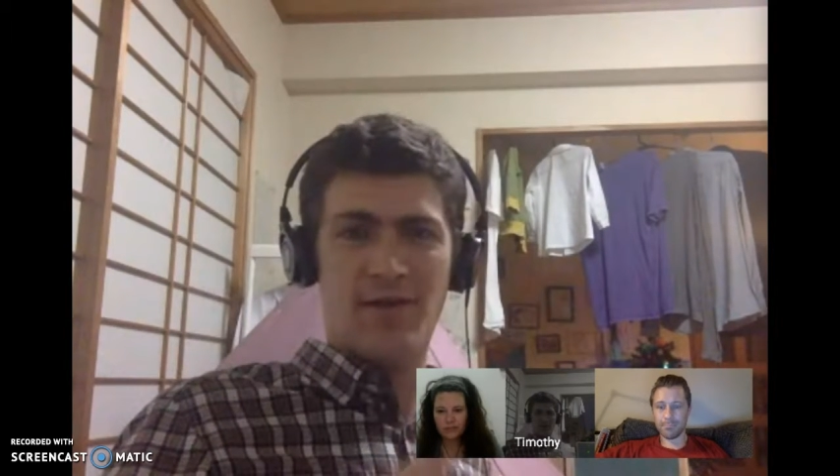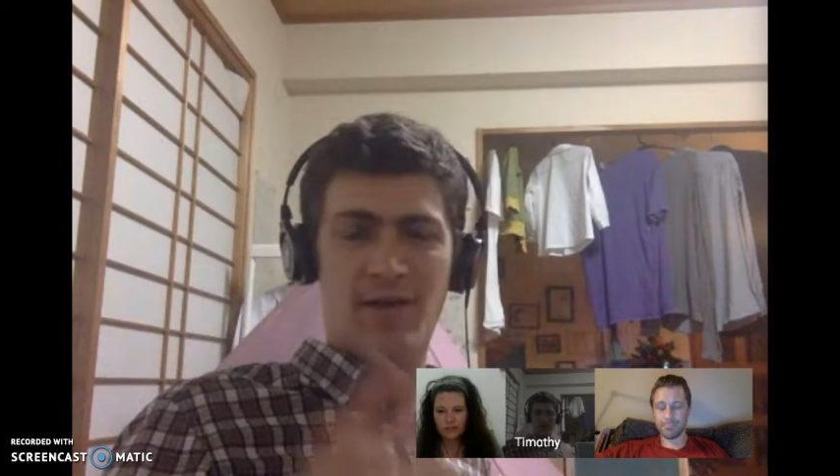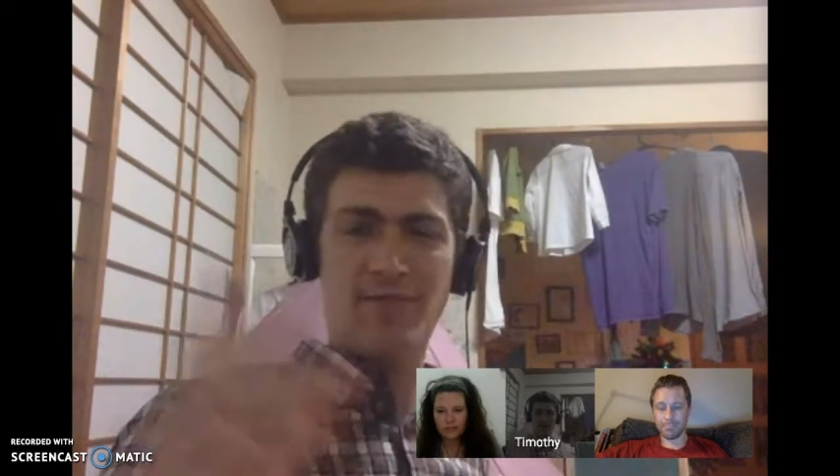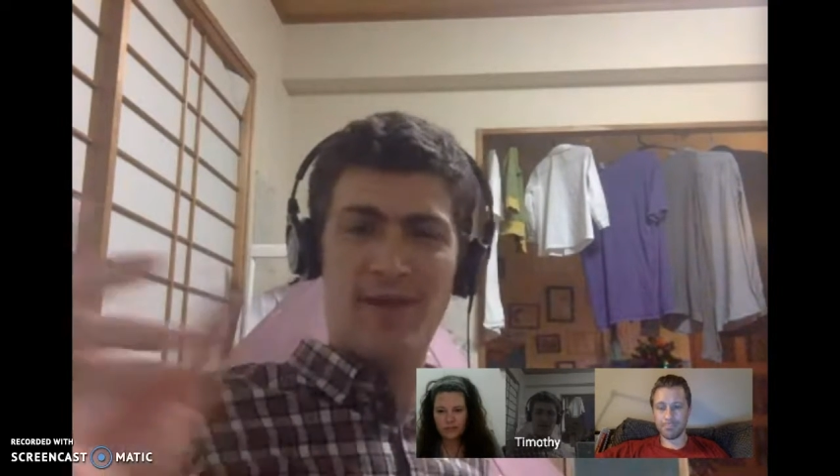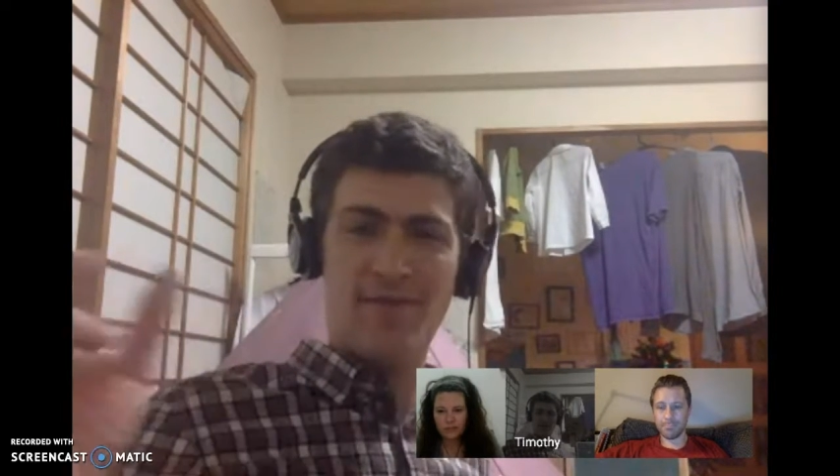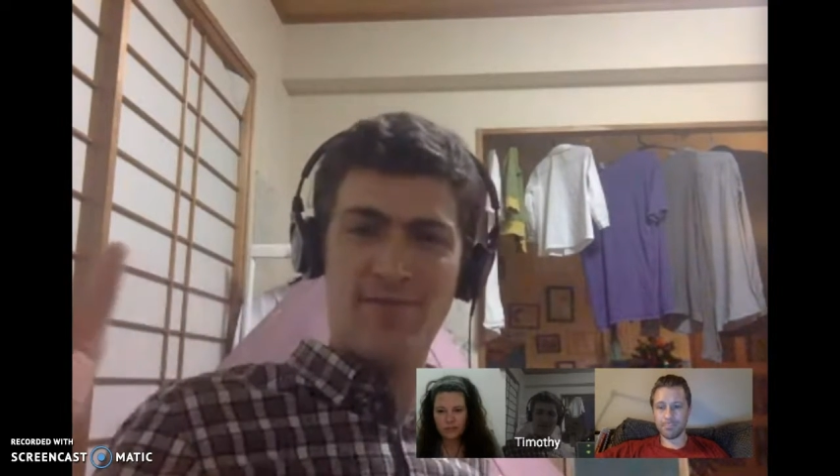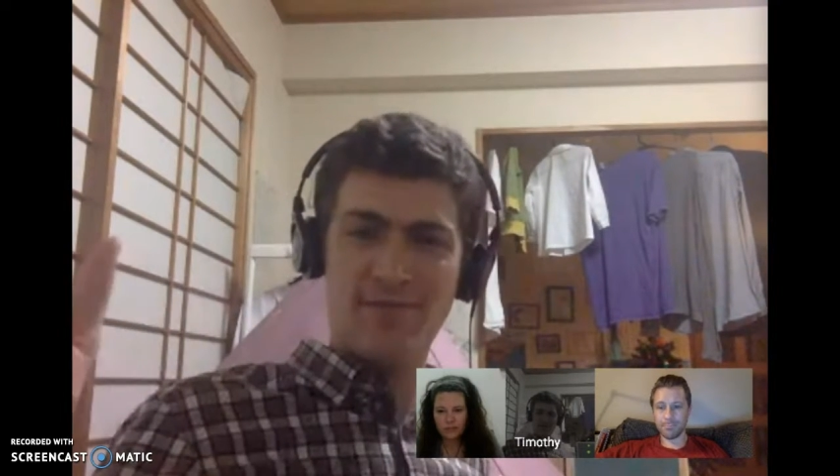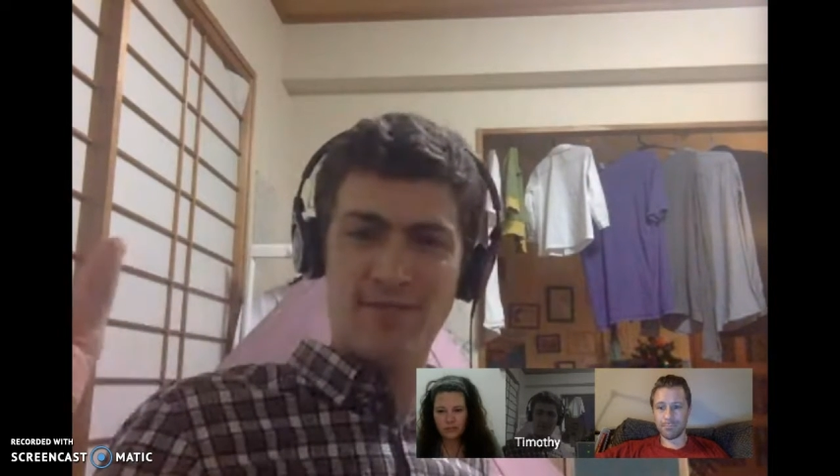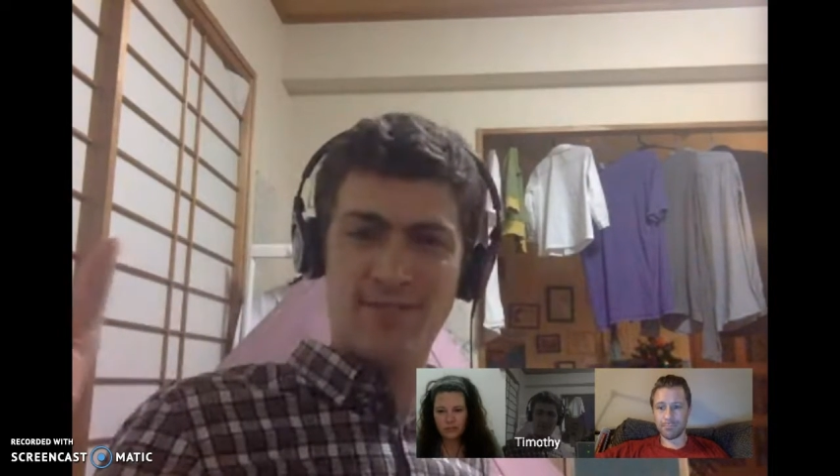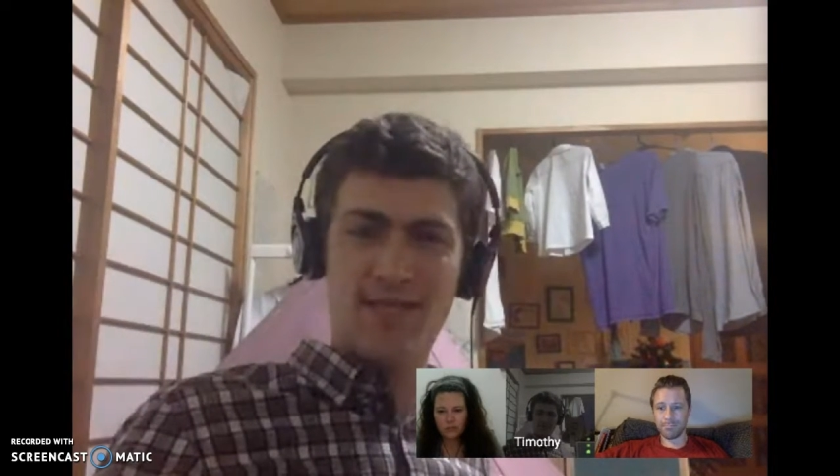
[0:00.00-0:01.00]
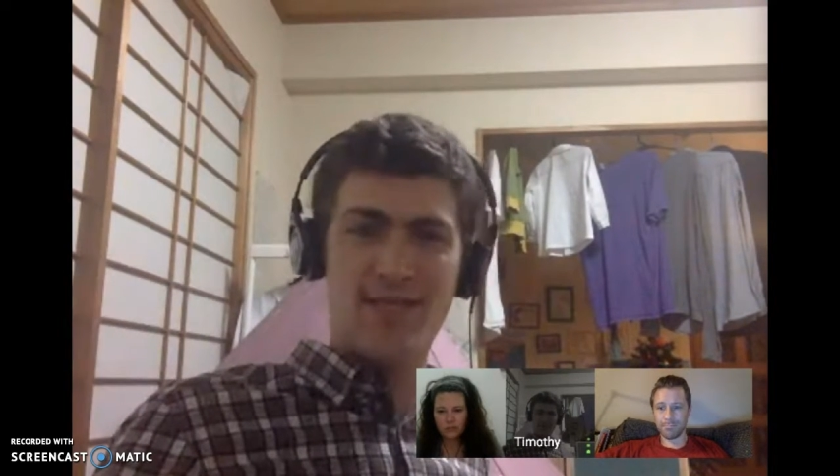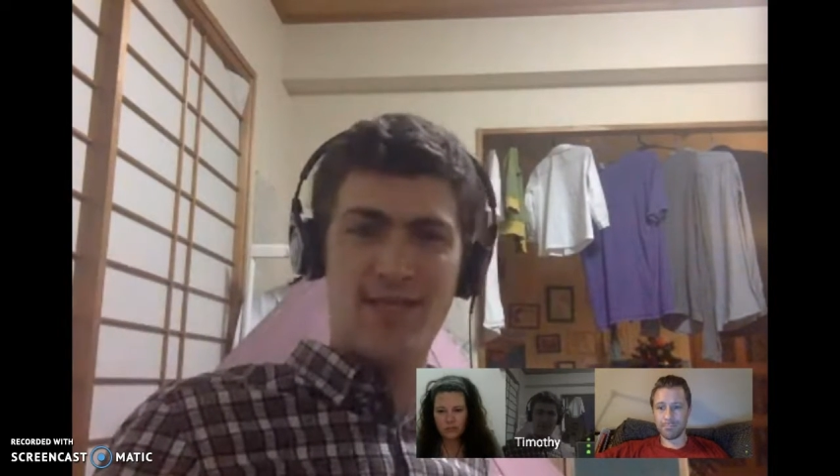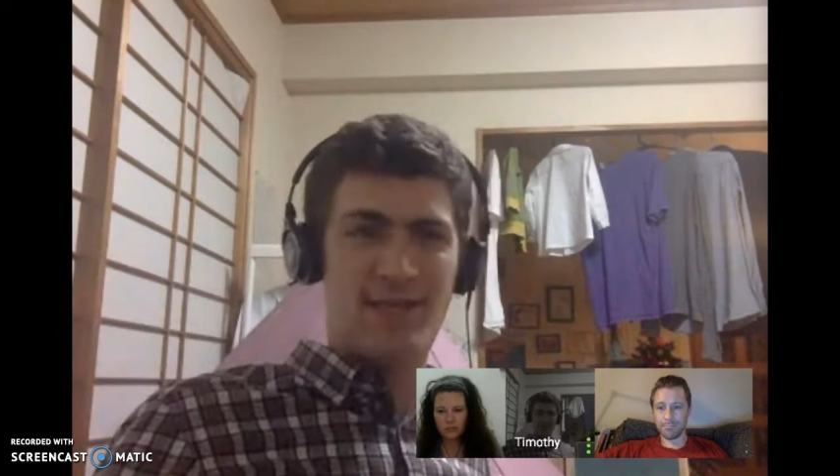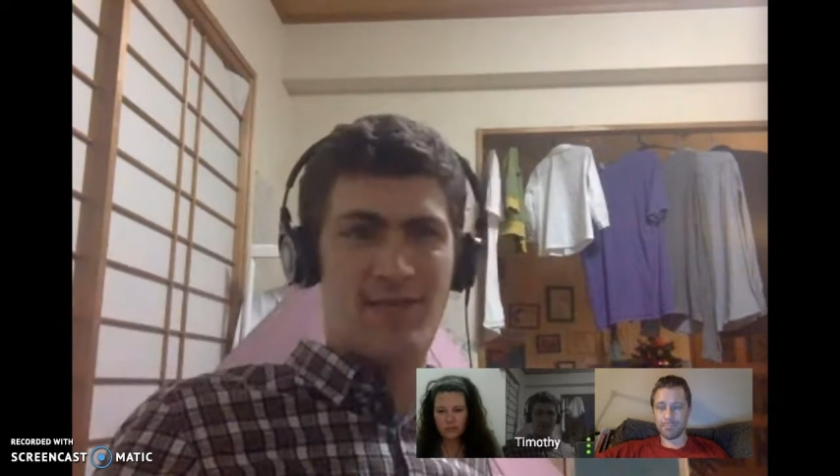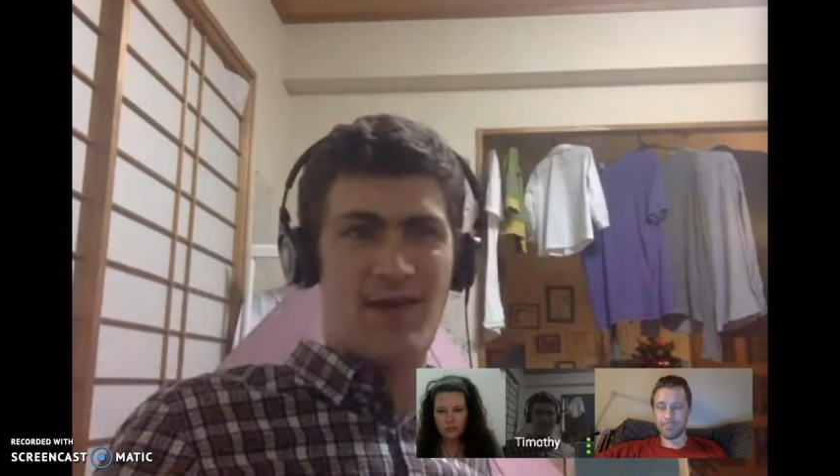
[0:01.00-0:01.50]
If they see that they've